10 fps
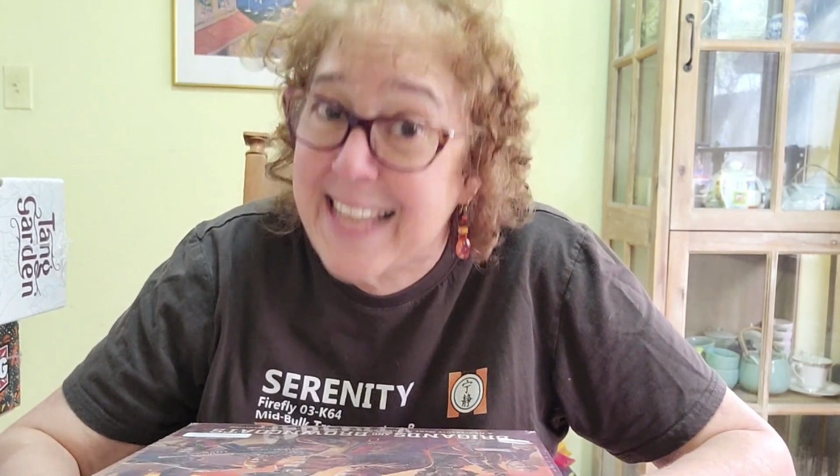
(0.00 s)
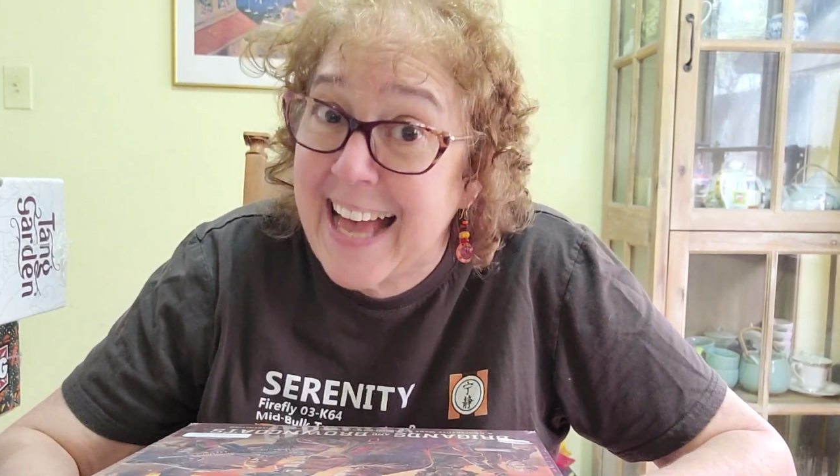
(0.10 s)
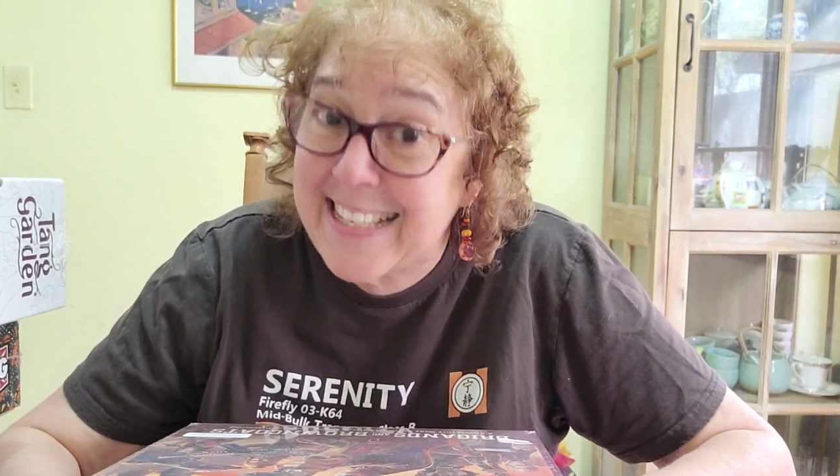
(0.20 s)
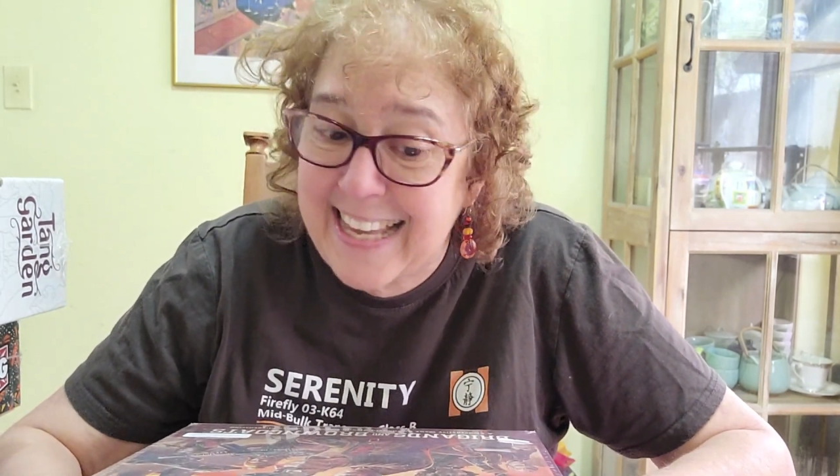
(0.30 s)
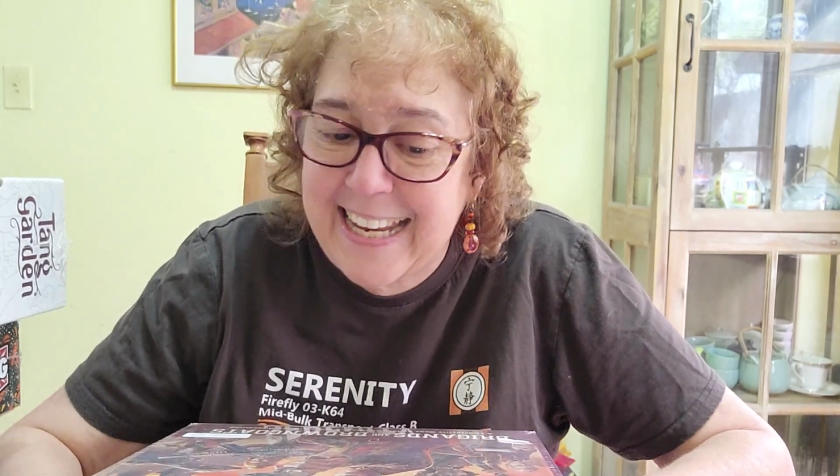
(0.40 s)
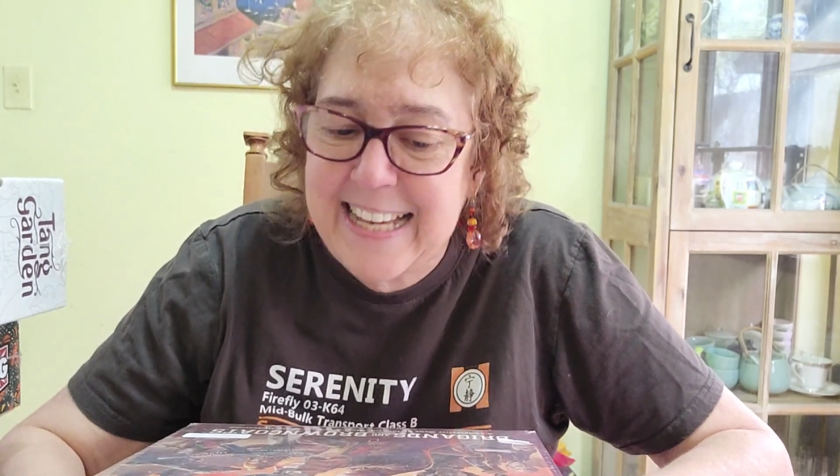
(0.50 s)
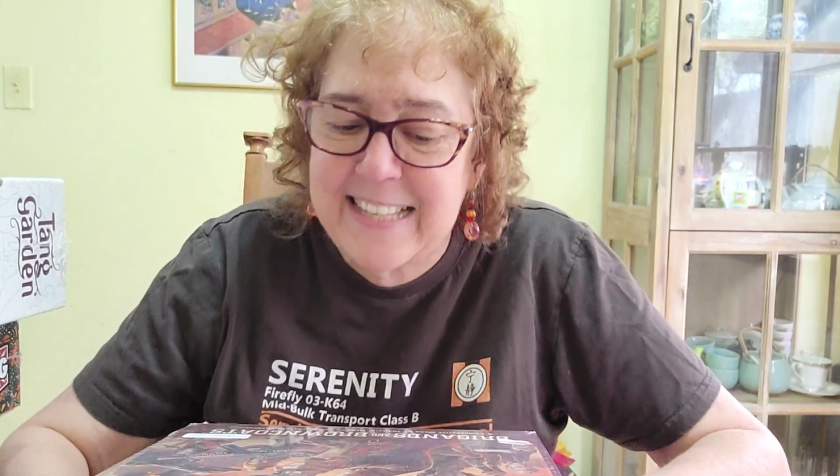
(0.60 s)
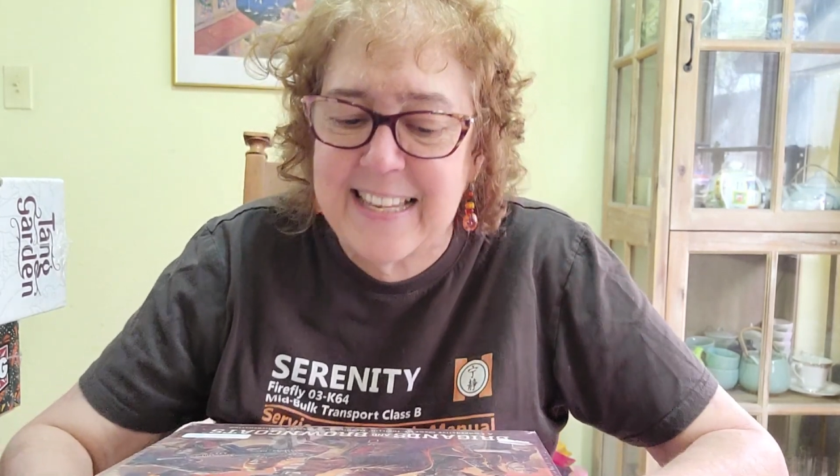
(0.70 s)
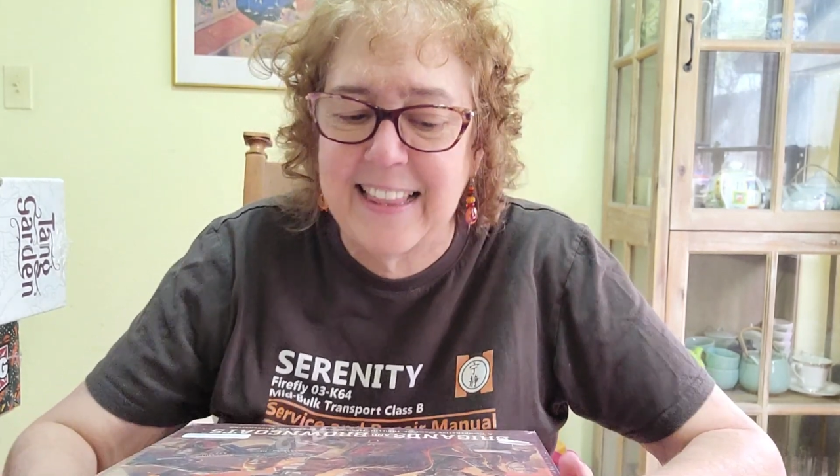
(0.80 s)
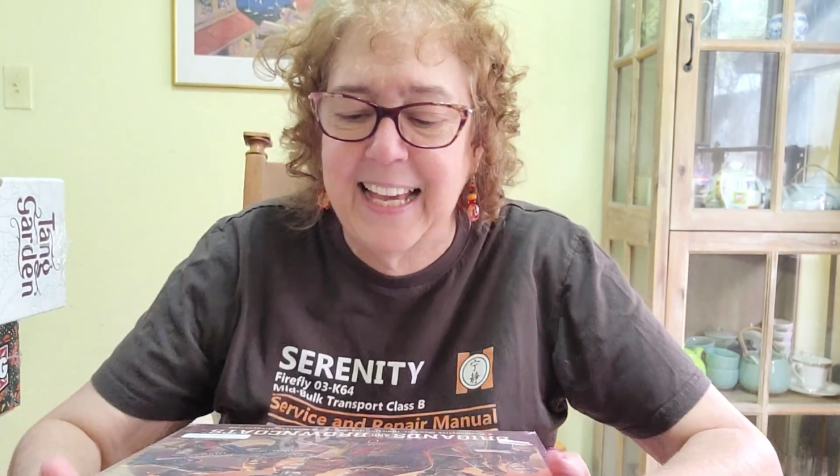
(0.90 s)
as it
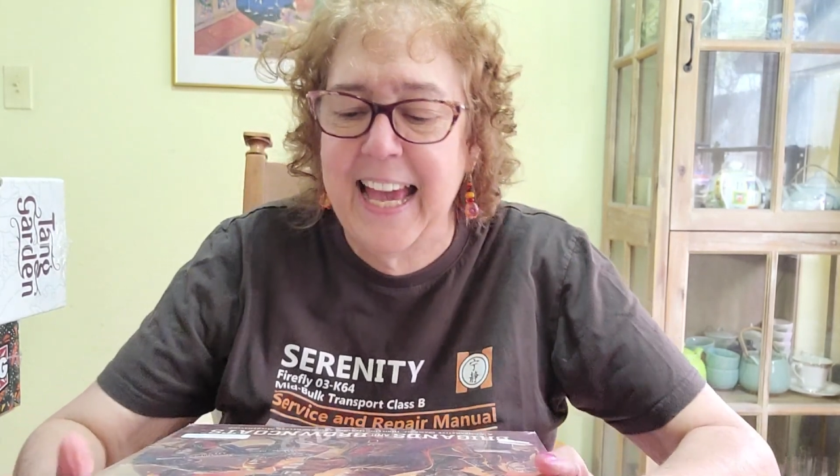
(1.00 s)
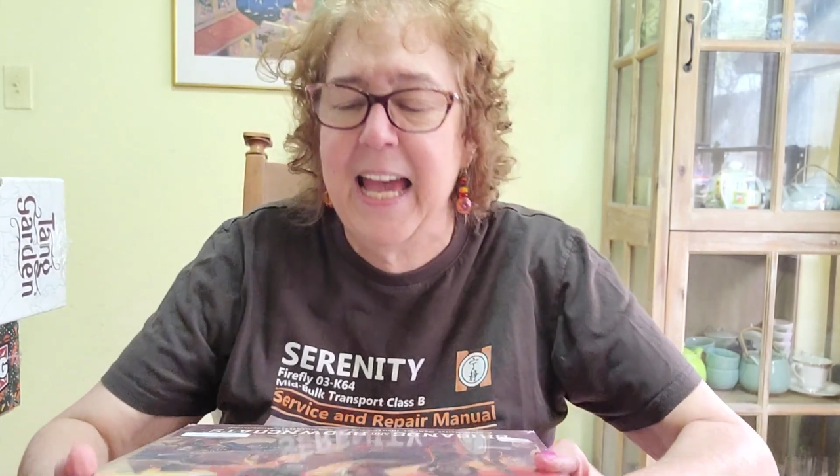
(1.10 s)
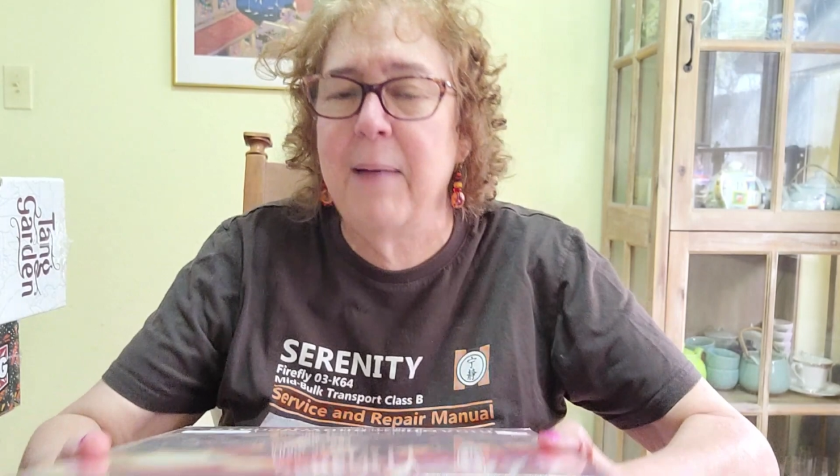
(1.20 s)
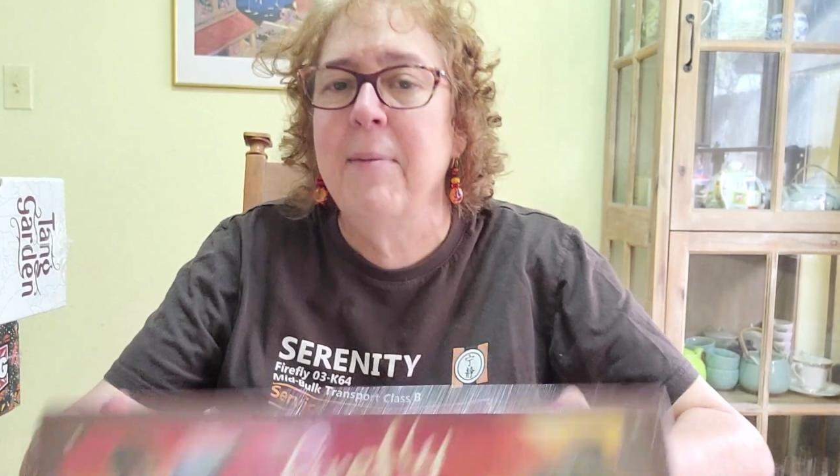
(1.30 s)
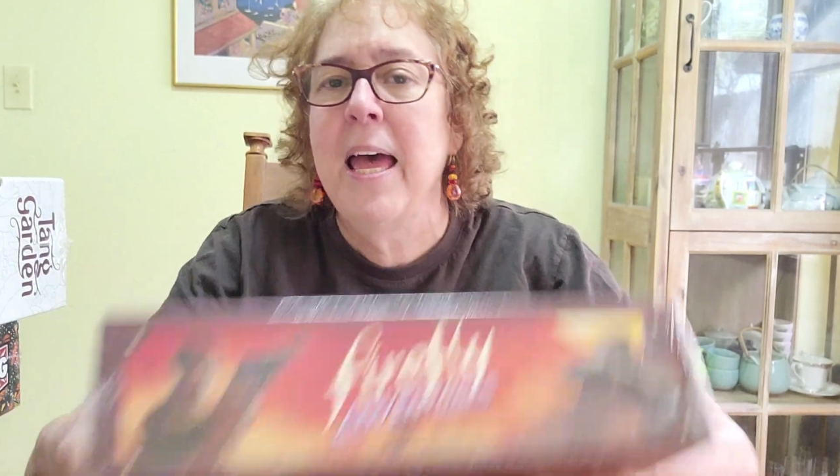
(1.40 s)
is in the game.